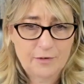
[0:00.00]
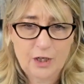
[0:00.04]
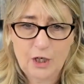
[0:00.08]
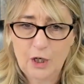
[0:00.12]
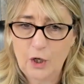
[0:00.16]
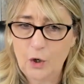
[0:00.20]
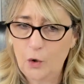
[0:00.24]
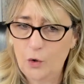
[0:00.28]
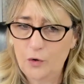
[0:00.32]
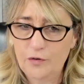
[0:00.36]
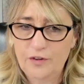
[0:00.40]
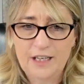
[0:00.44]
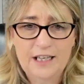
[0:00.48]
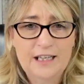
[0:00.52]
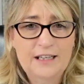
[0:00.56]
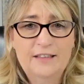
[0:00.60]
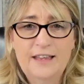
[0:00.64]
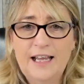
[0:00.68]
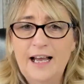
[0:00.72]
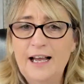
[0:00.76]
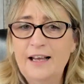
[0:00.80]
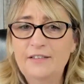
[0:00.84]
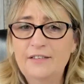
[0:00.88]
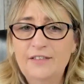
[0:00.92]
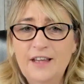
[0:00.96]
clothing.
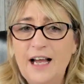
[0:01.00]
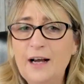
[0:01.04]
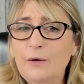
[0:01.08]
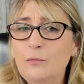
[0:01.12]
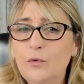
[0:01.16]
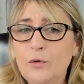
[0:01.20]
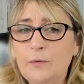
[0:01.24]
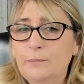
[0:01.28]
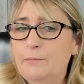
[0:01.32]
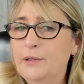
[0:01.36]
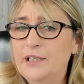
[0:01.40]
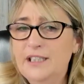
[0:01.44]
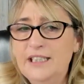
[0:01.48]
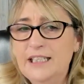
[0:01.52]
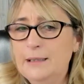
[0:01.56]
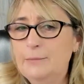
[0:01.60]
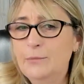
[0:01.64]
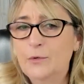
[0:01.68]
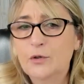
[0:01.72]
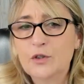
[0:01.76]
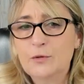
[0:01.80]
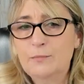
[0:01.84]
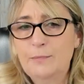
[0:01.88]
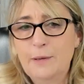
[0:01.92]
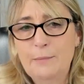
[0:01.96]
That would pretty
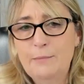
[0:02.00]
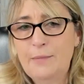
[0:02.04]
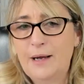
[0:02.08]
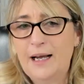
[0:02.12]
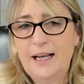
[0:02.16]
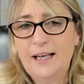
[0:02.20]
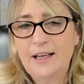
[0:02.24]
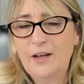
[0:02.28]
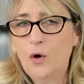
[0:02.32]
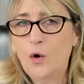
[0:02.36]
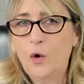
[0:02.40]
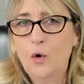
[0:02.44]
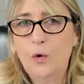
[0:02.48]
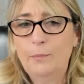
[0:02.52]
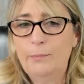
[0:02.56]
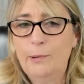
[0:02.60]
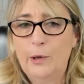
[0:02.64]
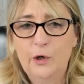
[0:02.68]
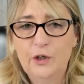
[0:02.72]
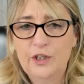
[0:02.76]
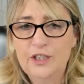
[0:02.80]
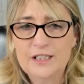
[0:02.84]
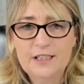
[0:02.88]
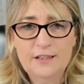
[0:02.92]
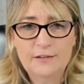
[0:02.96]
much be my whole
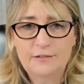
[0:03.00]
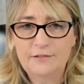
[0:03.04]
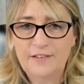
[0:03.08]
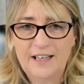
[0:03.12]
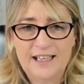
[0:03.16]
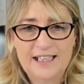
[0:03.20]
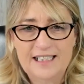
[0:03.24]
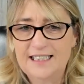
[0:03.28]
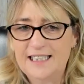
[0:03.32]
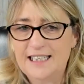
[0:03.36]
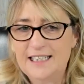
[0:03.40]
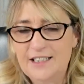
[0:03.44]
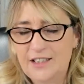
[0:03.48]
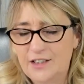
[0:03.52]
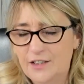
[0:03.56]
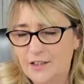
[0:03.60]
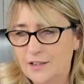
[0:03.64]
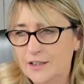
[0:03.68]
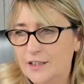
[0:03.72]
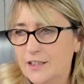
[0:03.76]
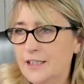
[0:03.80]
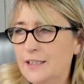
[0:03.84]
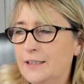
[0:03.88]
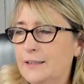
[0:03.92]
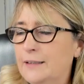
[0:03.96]
point of
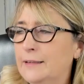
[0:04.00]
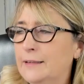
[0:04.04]
existence.